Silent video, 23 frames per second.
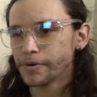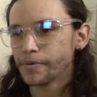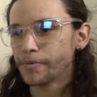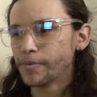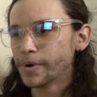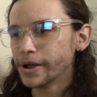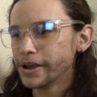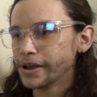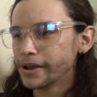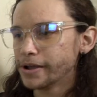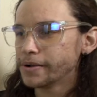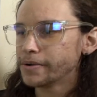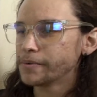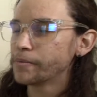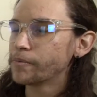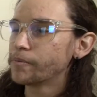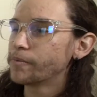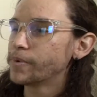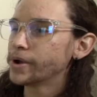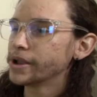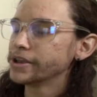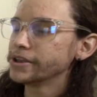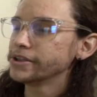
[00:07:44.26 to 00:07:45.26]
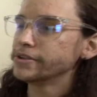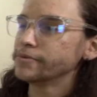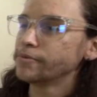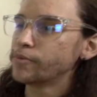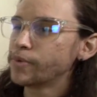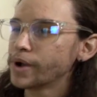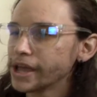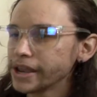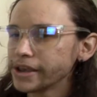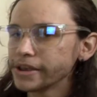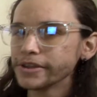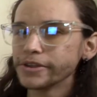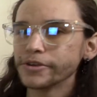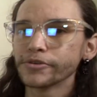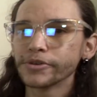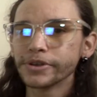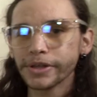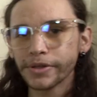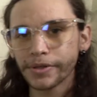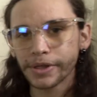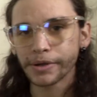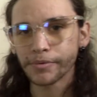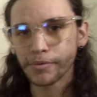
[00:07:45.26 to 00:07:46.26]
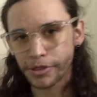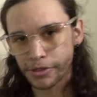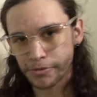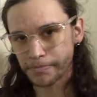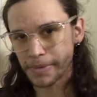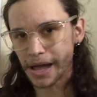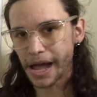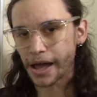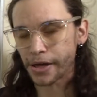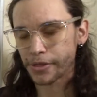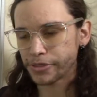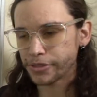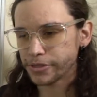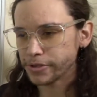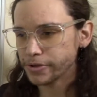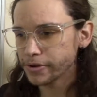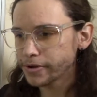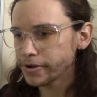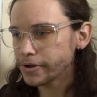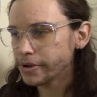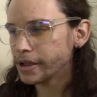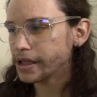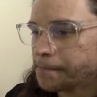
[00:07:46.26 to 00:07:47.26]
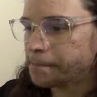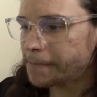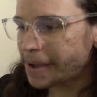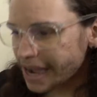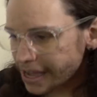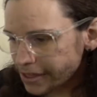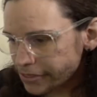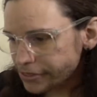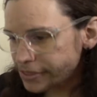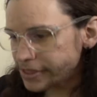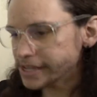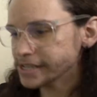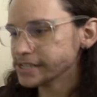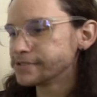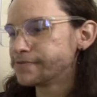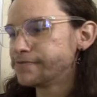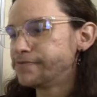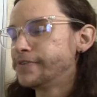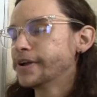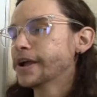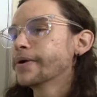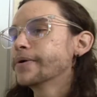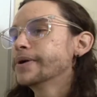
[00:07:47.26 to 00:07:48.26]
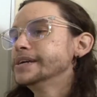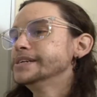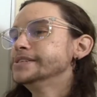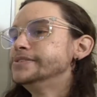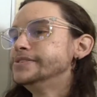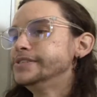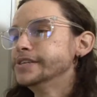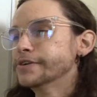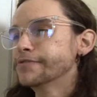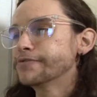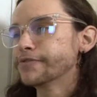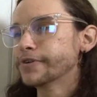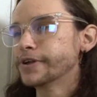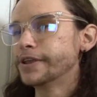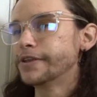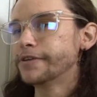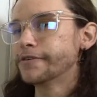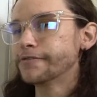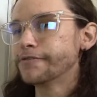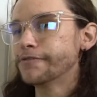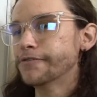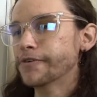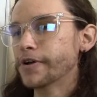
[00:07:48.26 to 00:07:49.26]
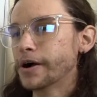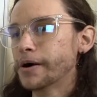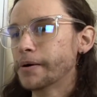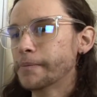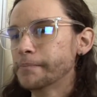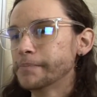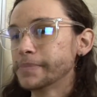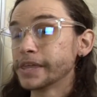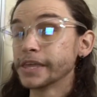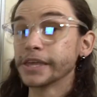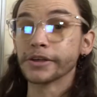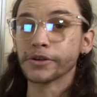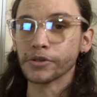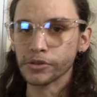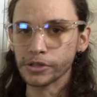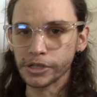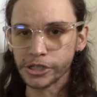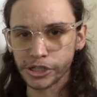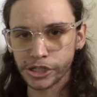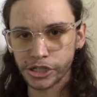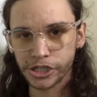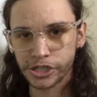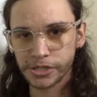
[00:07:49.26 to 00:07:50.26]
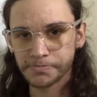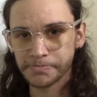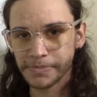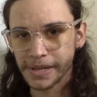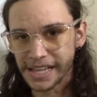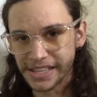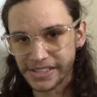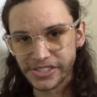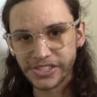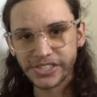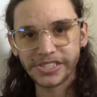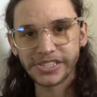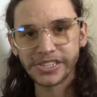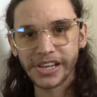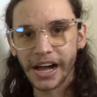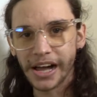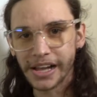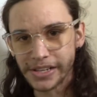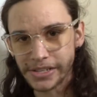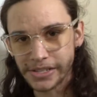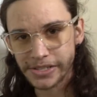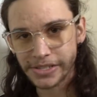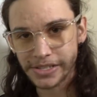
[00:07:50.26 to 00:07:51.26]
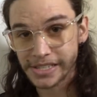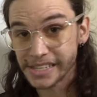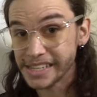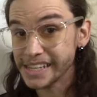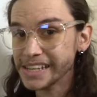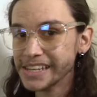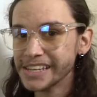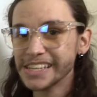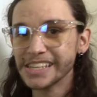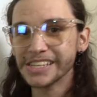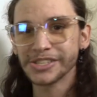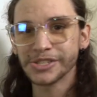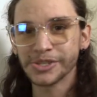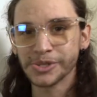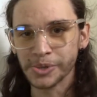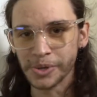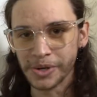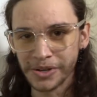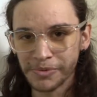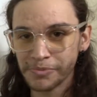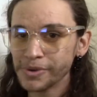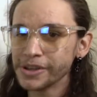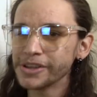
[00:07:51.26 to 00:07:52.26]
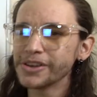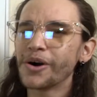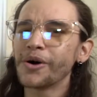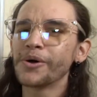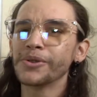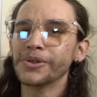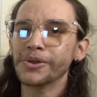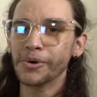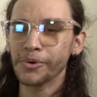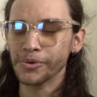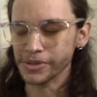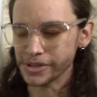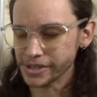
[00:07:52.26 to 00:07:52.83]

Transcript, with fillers: when when when you're dealing with math, your math is very different from English and science and history. We all know